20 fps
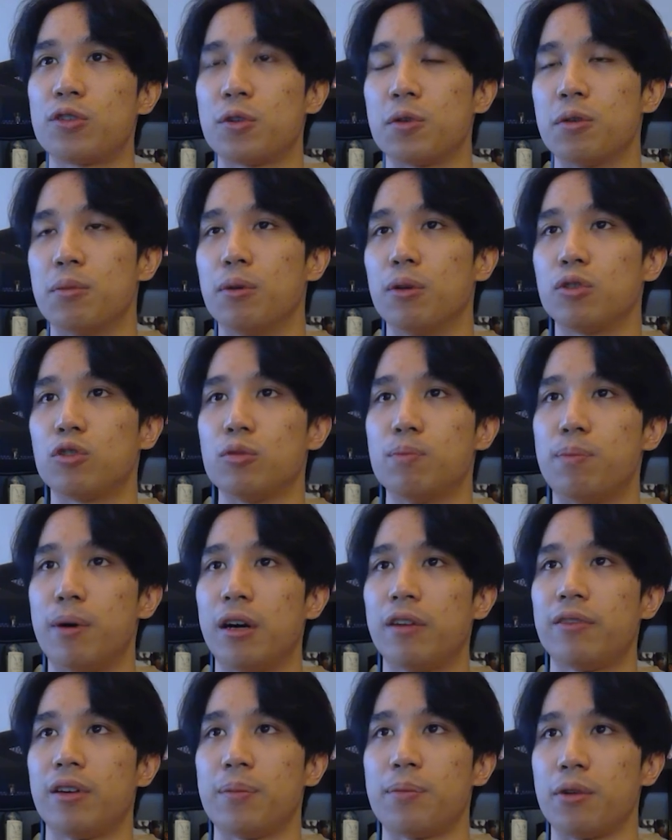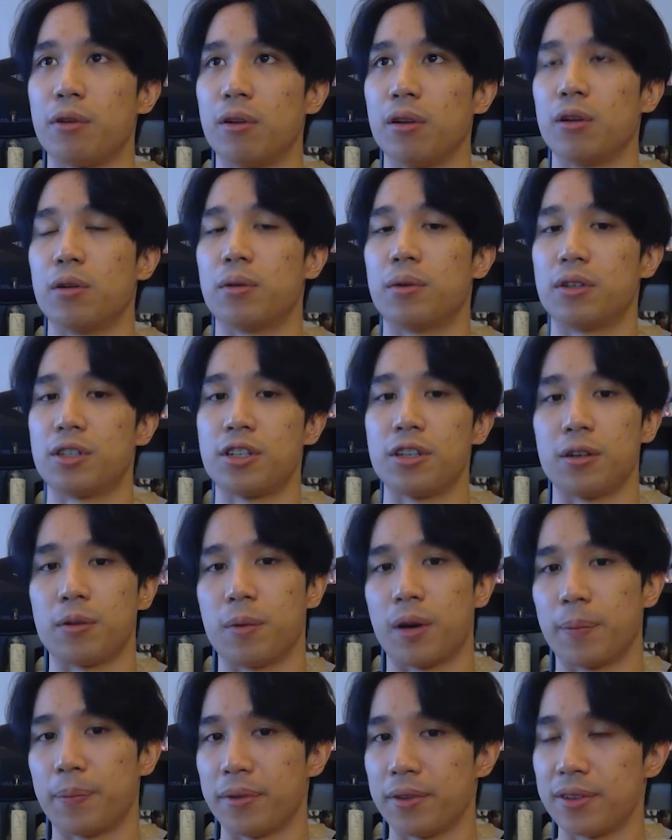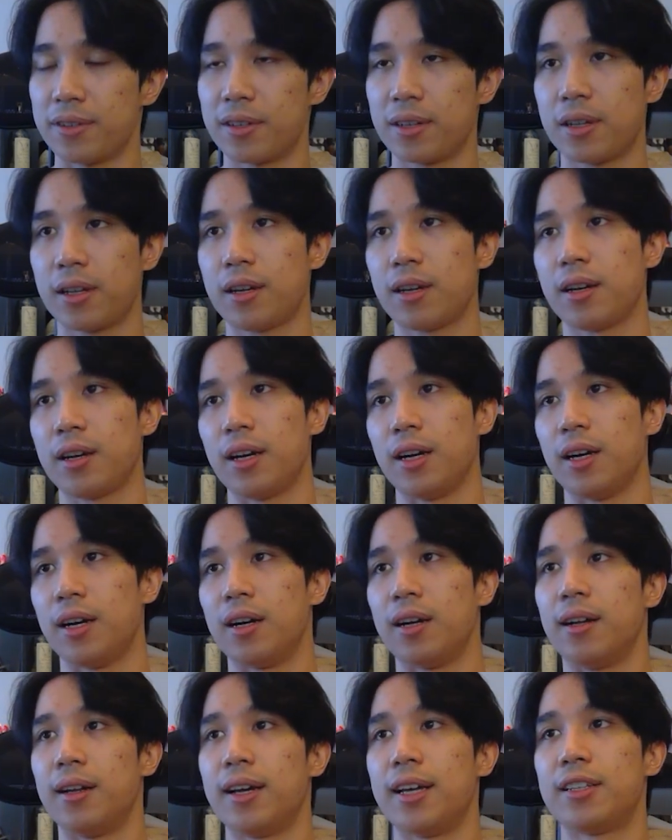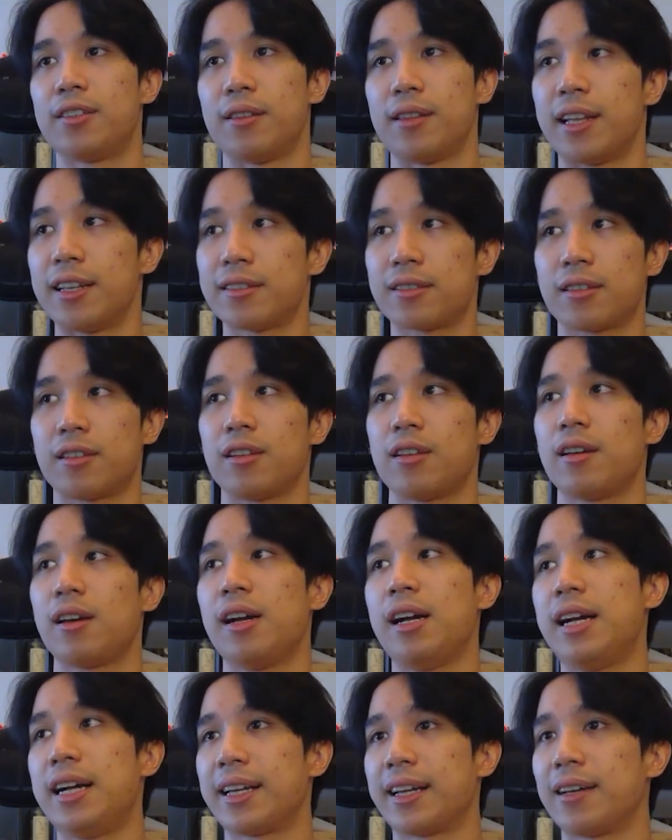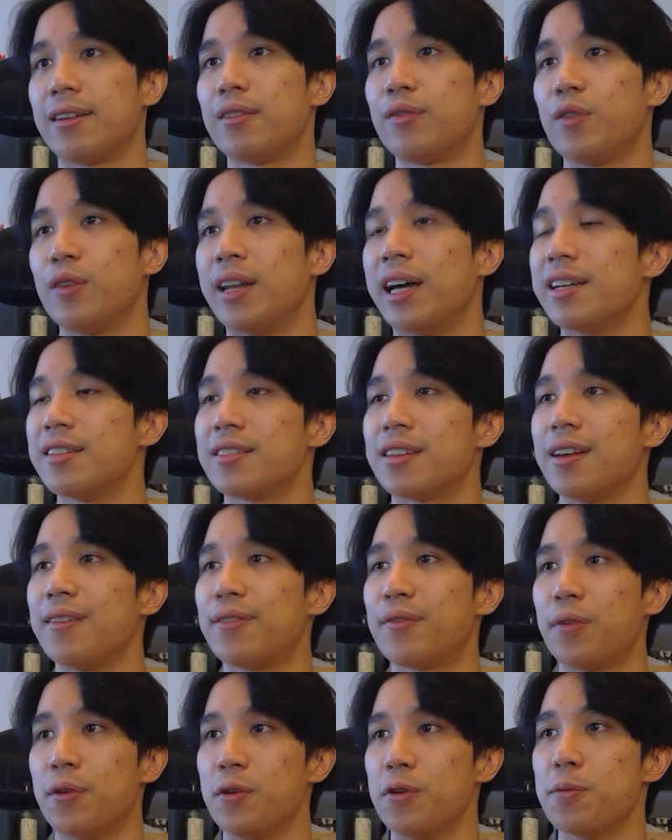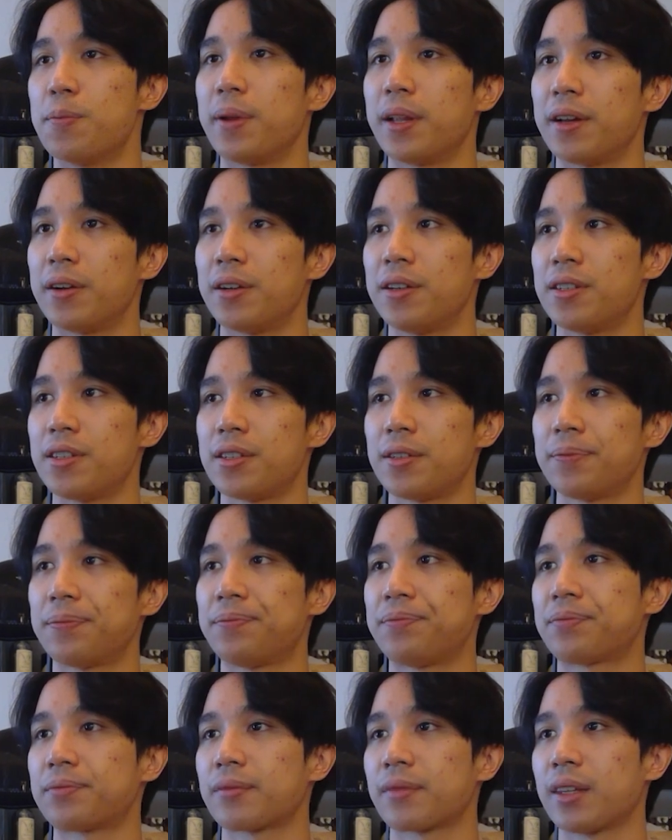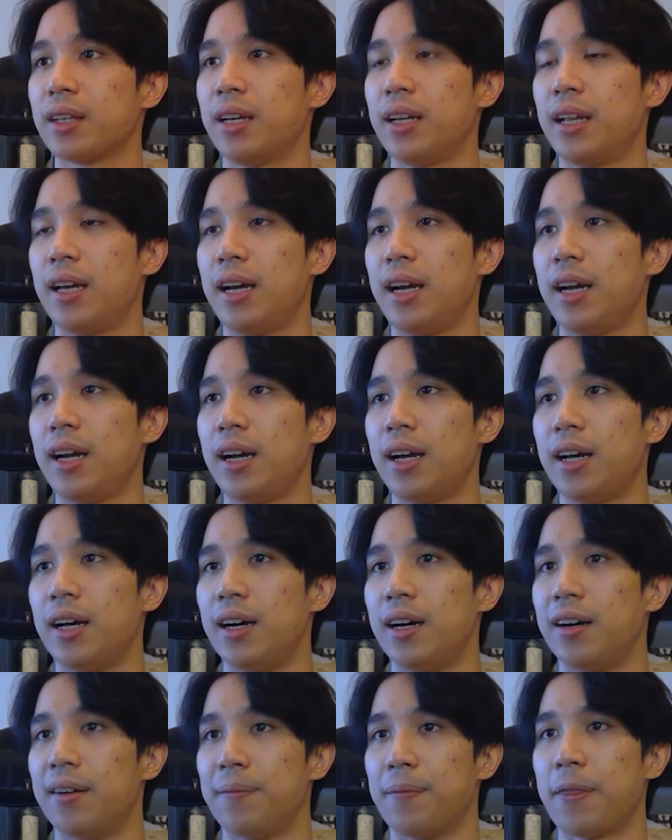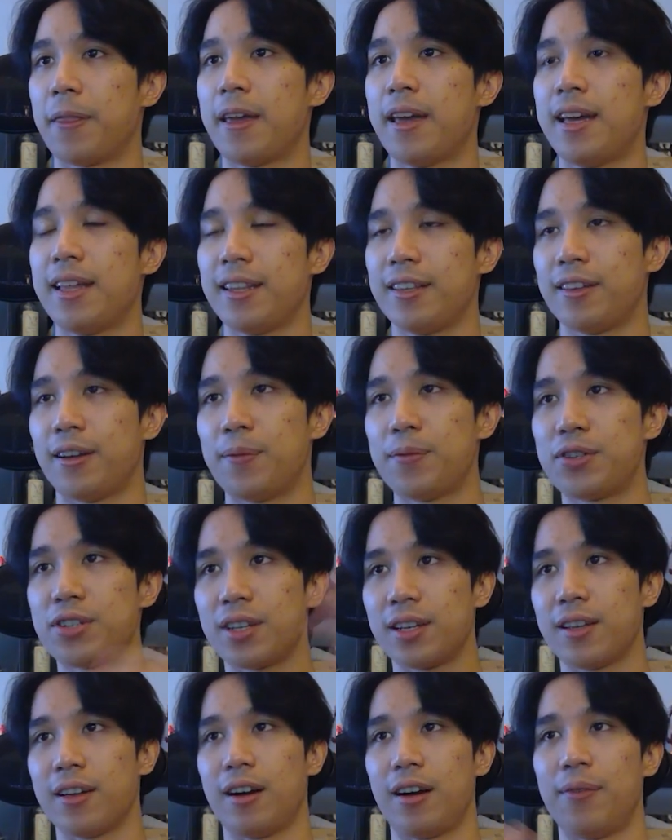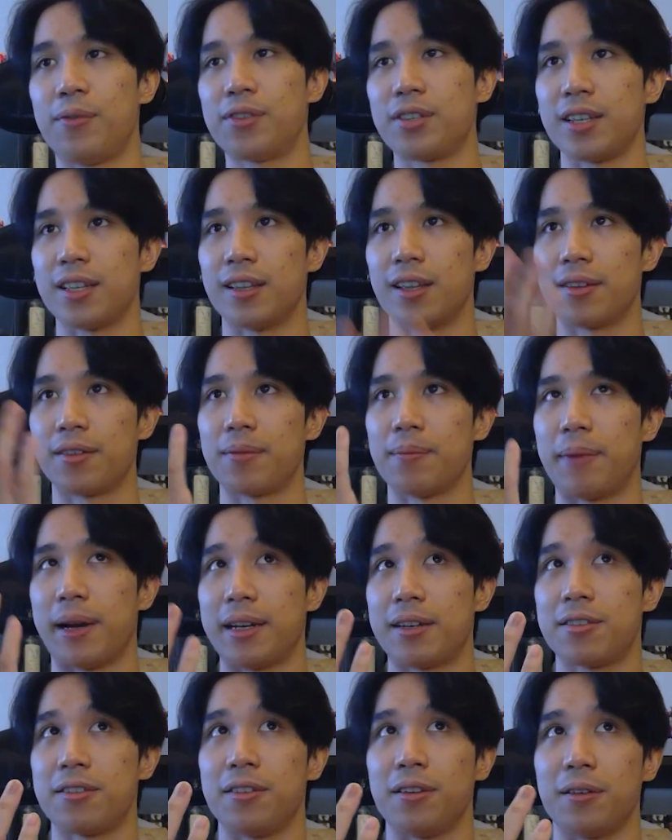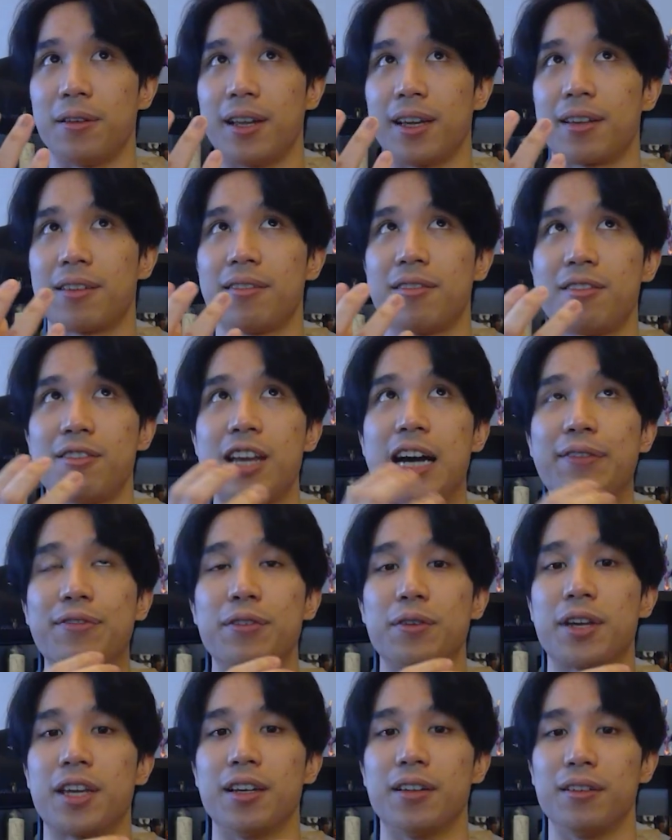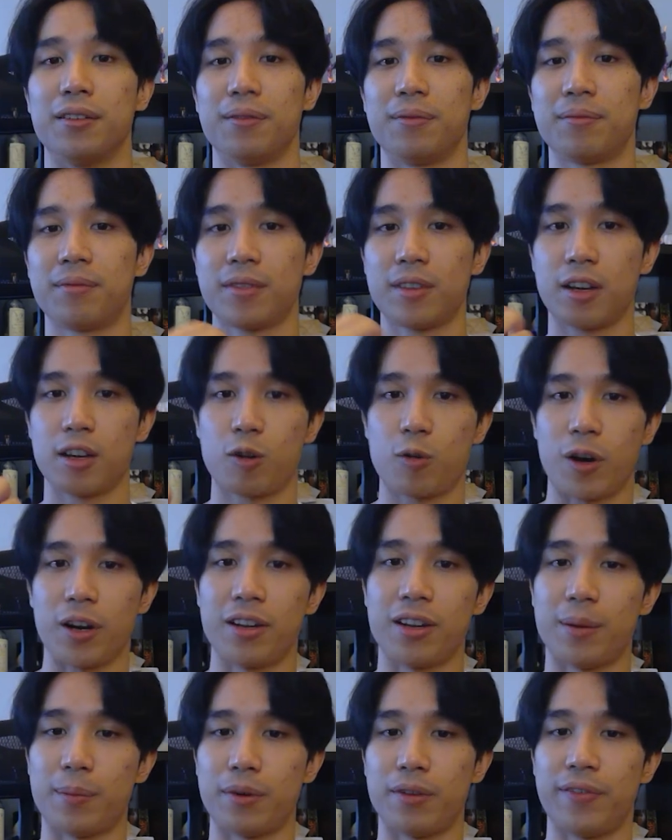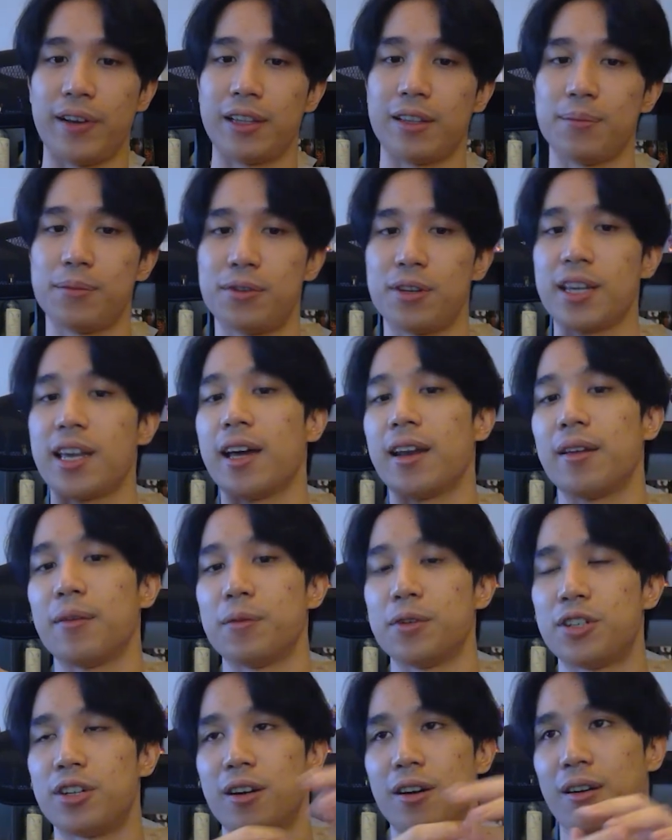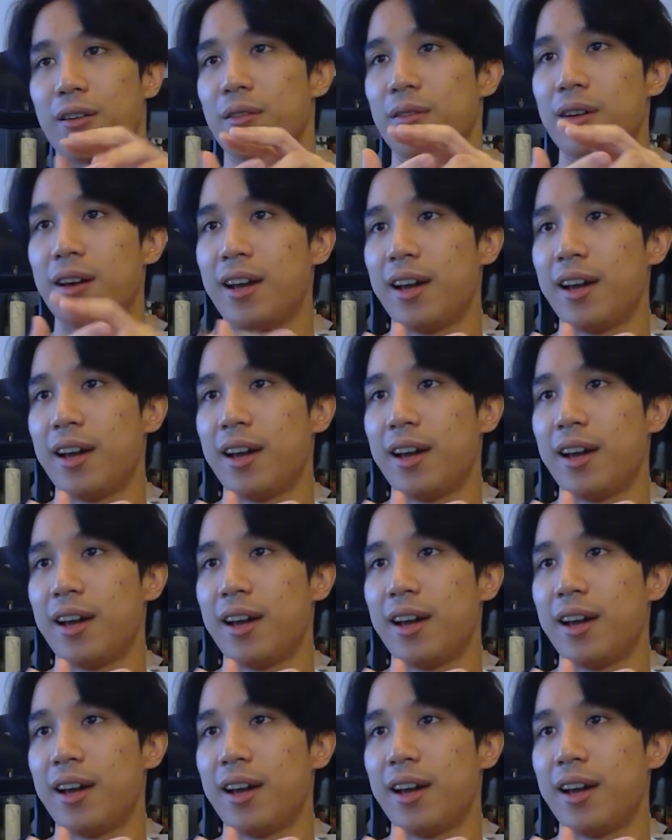suitable to buff up your lower tier weapons. And so that's kind of a nice gift for new players. This obviously doesn't match, like you have to kill quite a number of phantoms to get it, which are